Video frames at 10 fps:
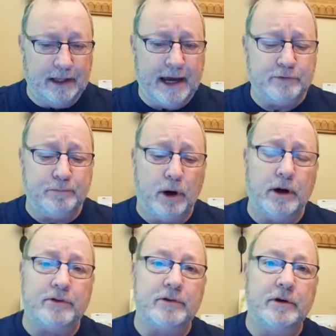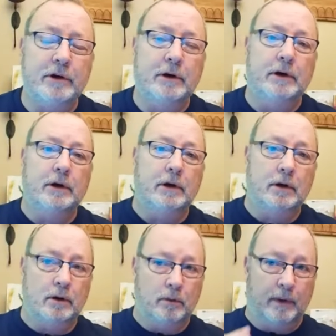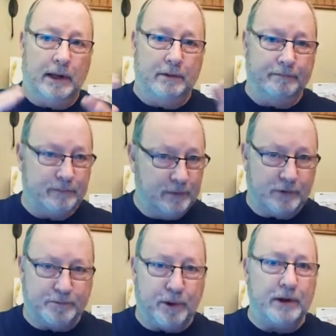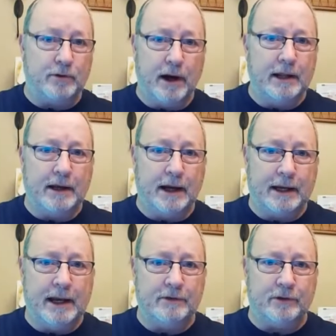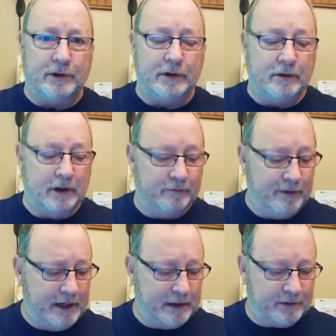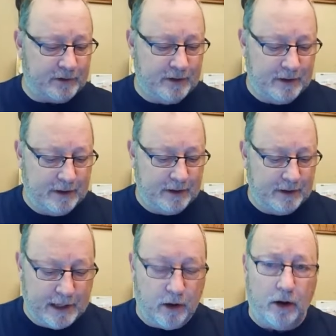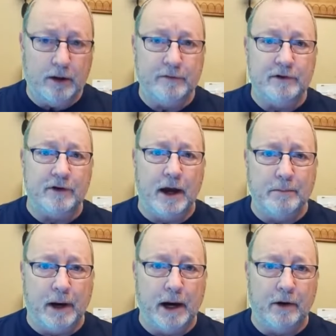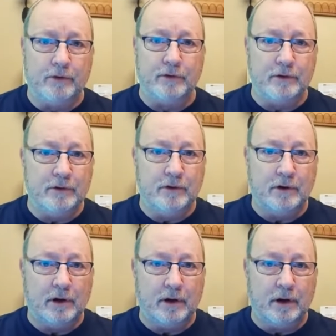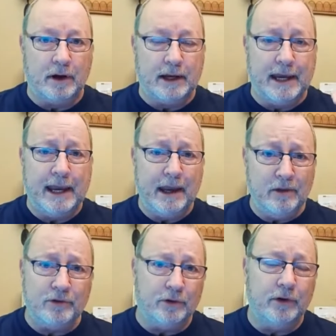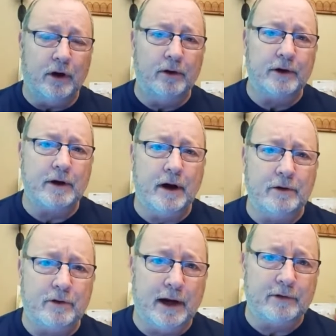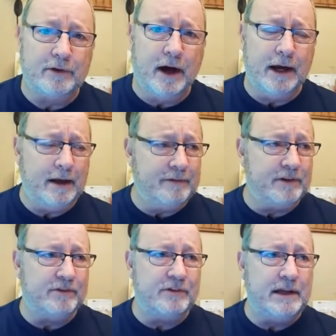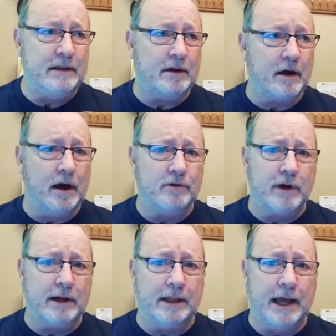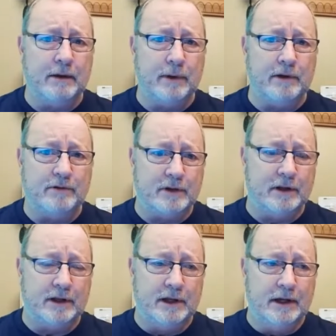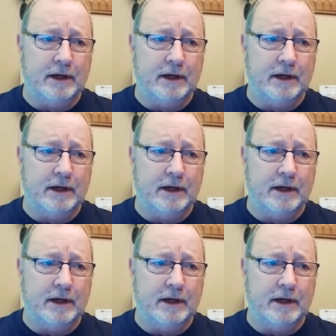last March, when spring training got canceled in, in Phoenix, that all of these iBuyers canceled all their contracts. Now, I haven't seen the contract language that